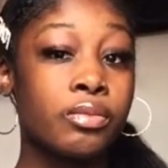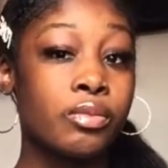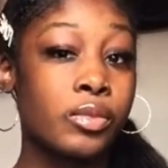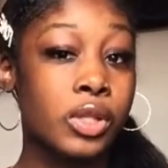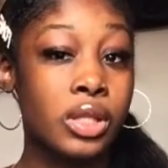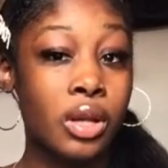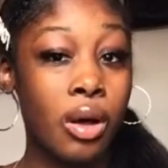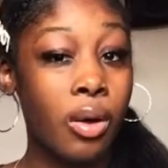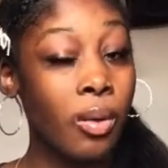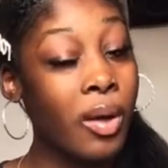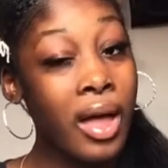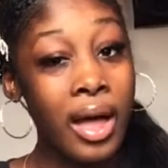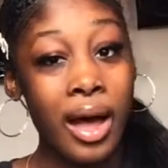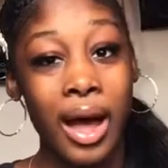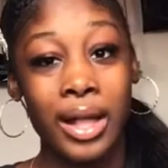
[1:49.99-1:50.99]
So
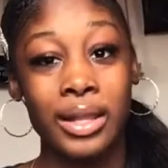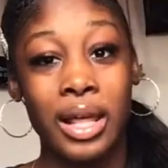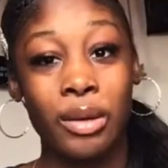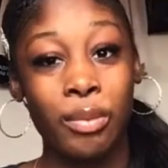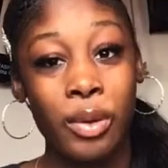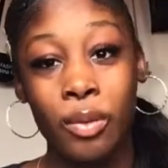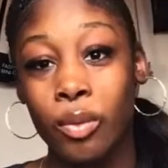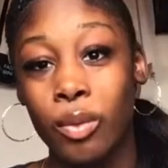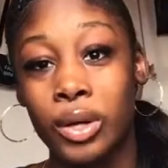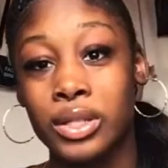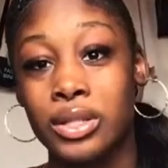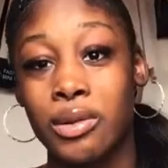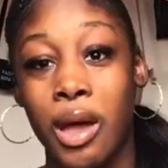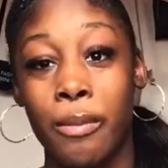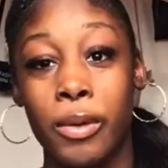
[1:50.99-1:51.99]
a lot of people weren't too
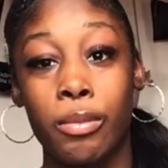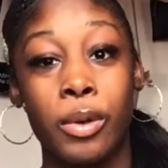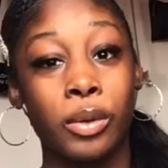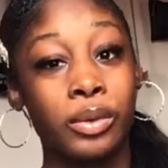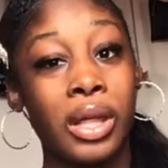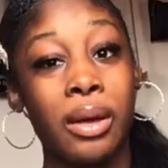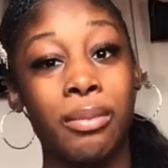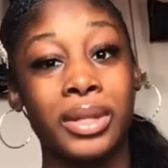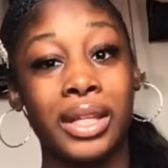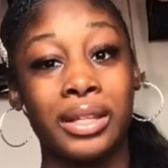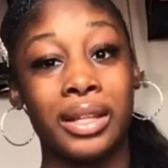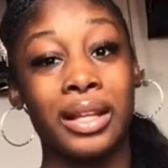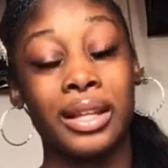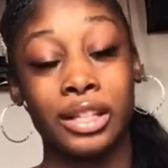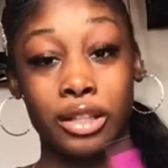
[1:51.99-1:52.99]
happy about that, but they
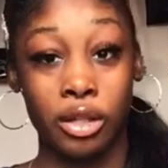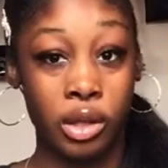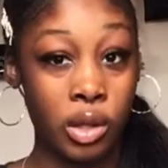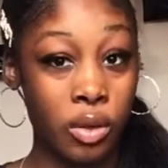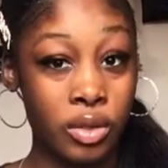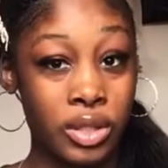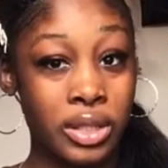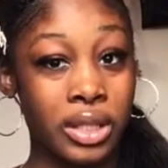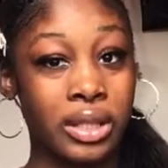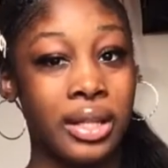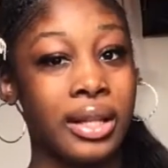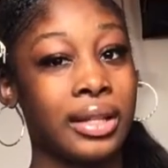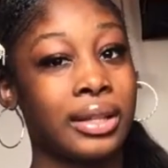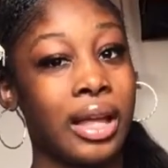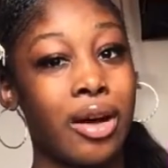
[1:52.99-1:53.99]
did like the clothes and they did
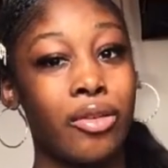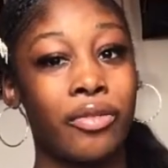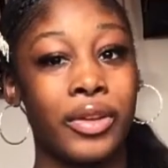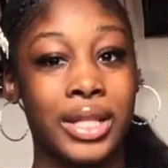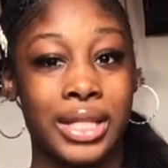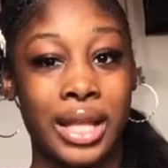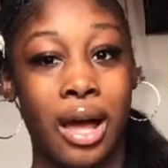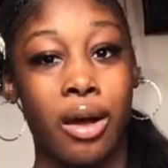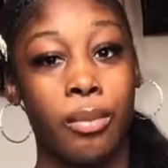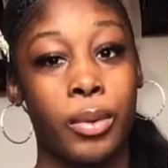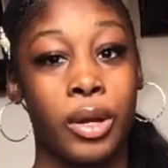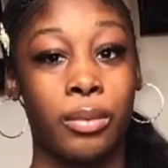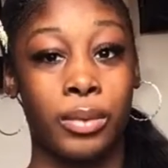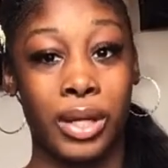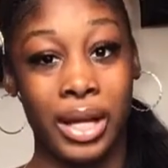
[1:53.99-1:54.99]
like the outfits and how I put
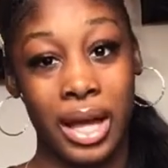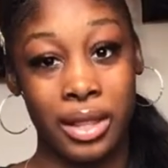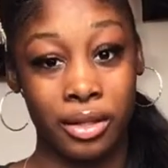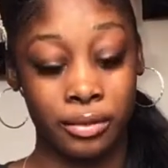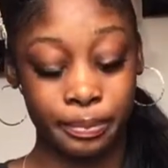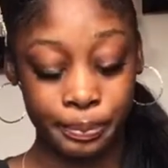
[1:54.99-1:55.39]
them together.